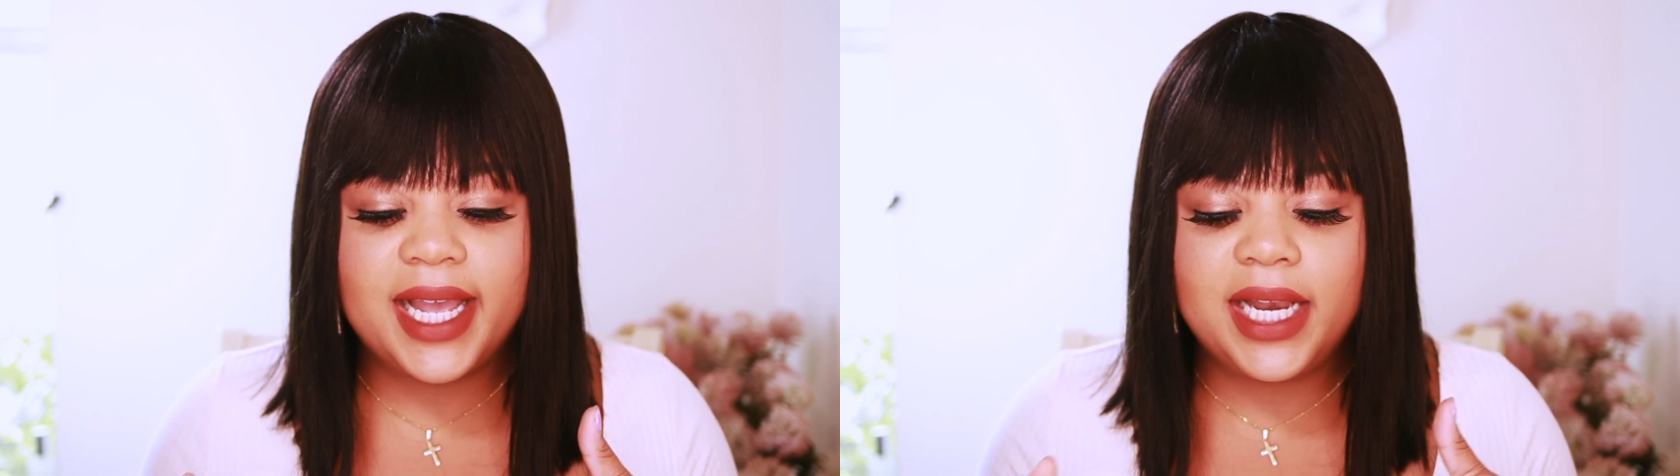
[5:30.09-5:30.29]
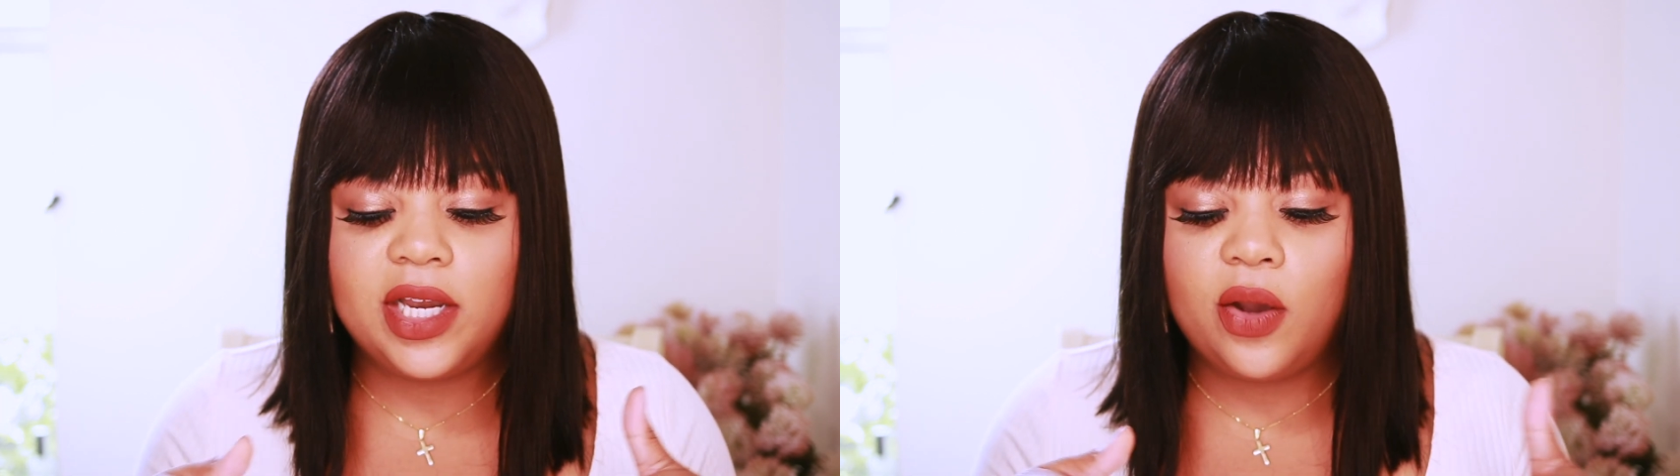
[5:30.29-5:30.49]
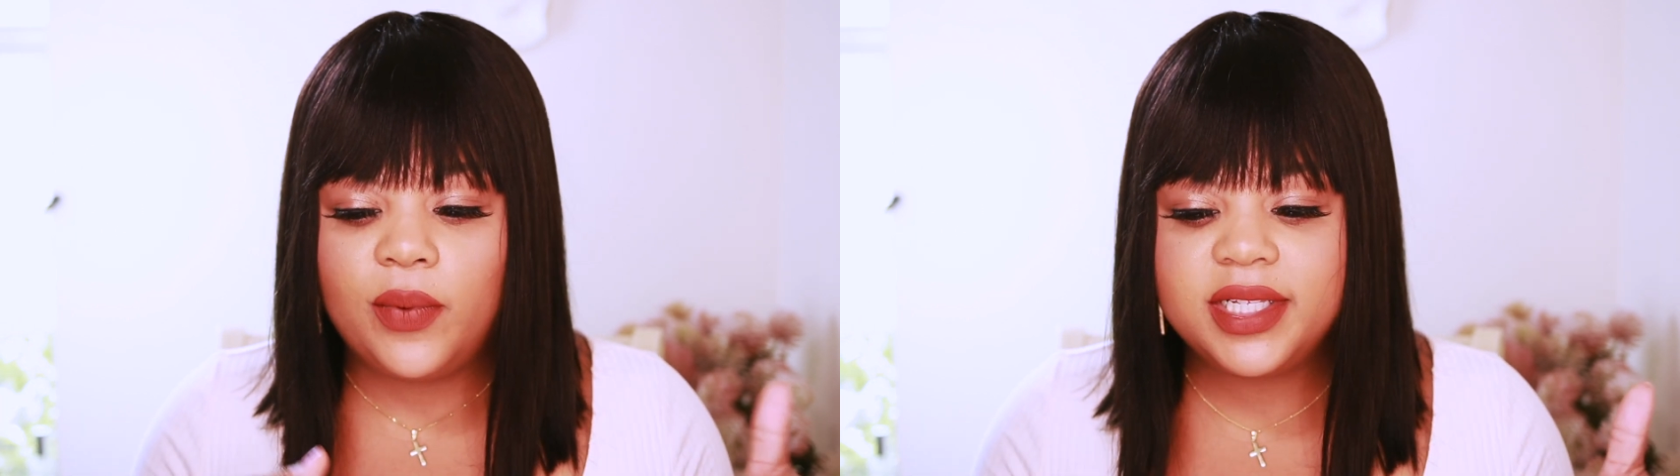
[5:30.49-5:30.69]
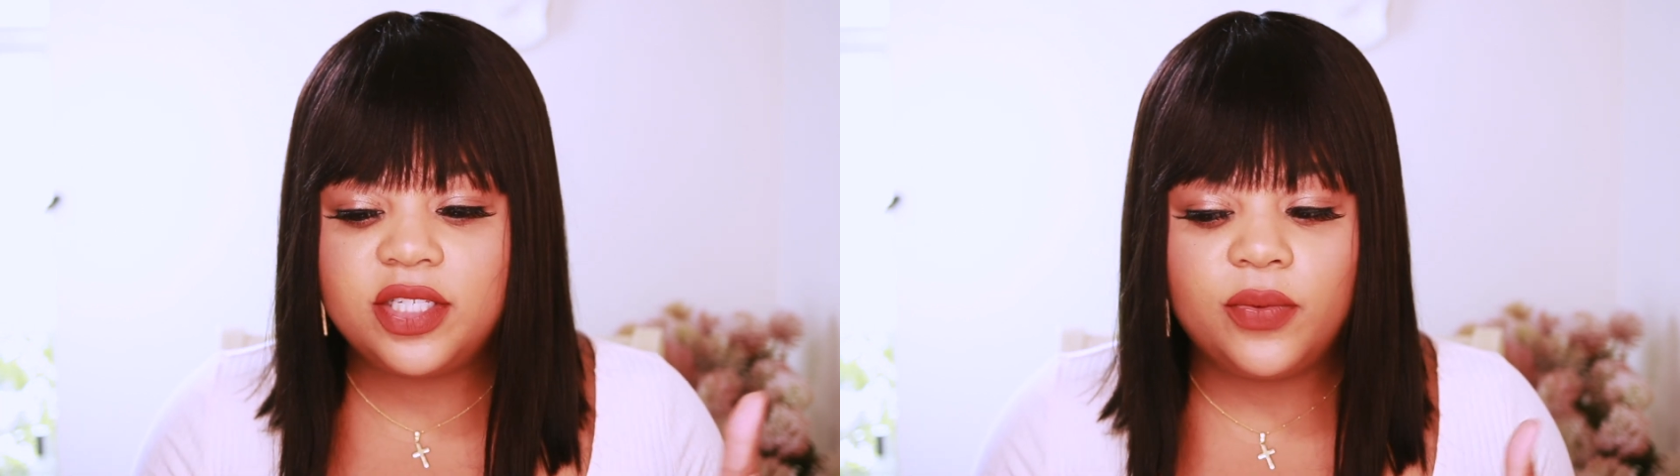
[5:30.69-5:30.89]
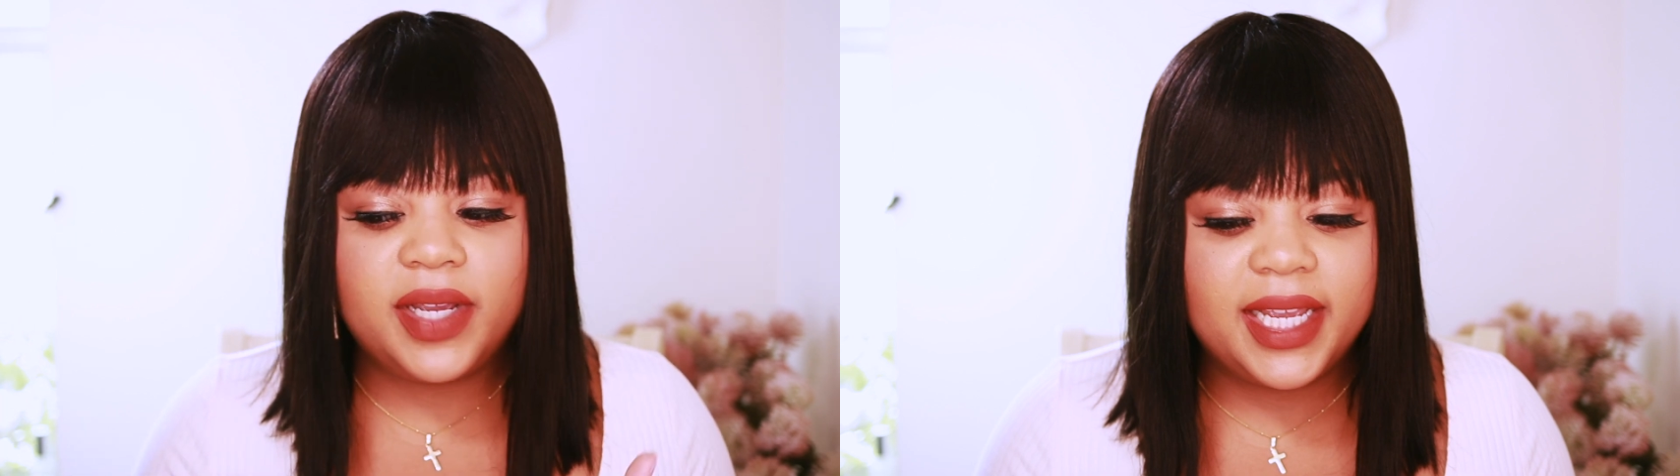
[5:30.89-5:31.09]
and no one's
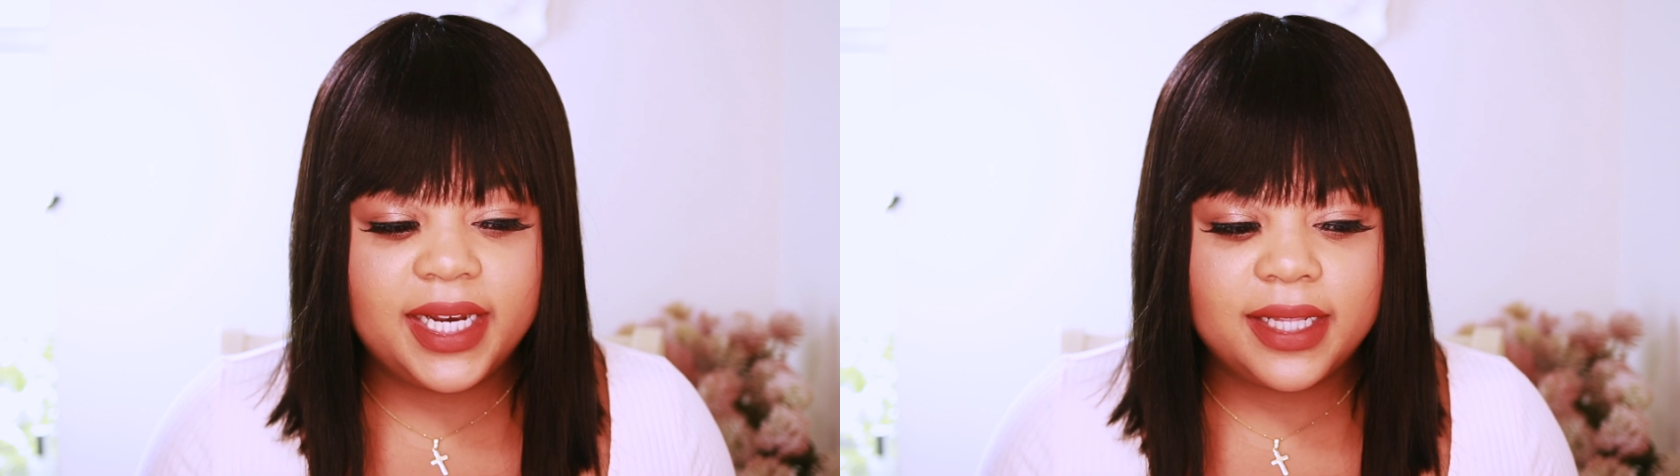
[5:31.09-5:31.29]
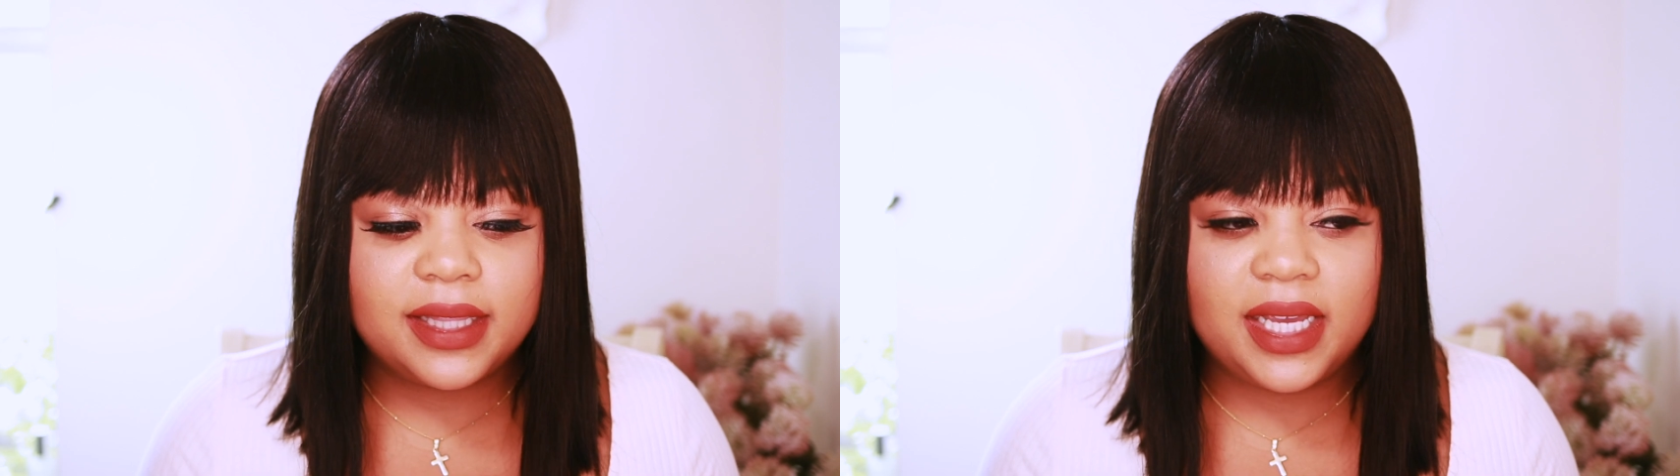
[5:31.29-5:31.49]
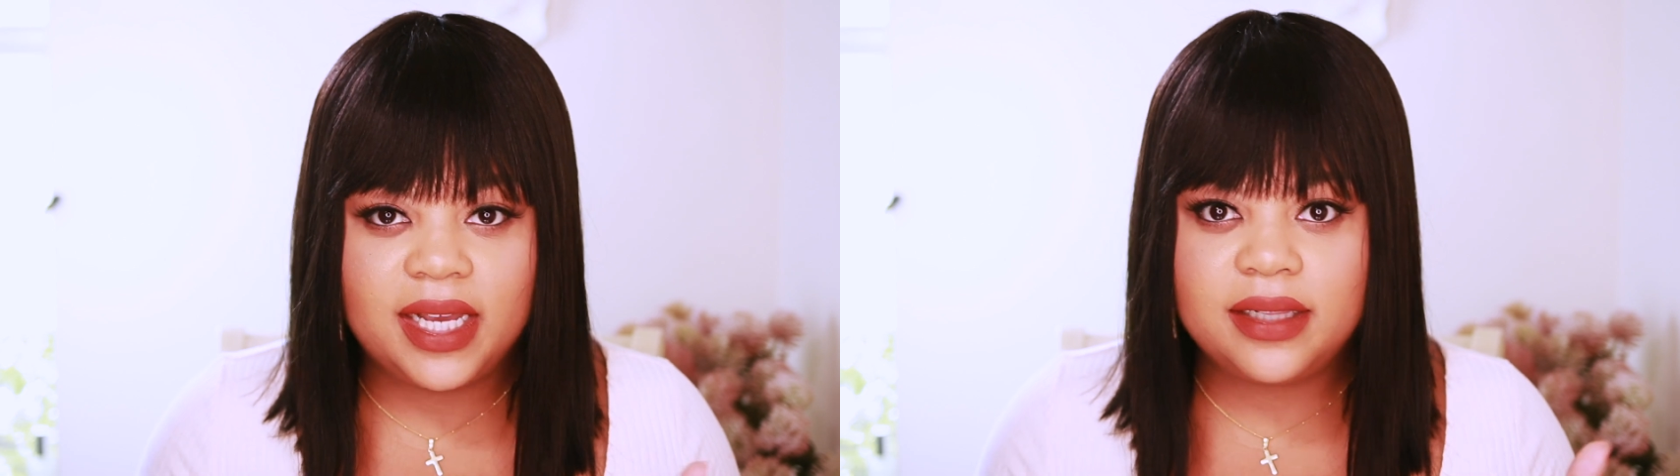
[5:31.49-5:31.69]
doing anything.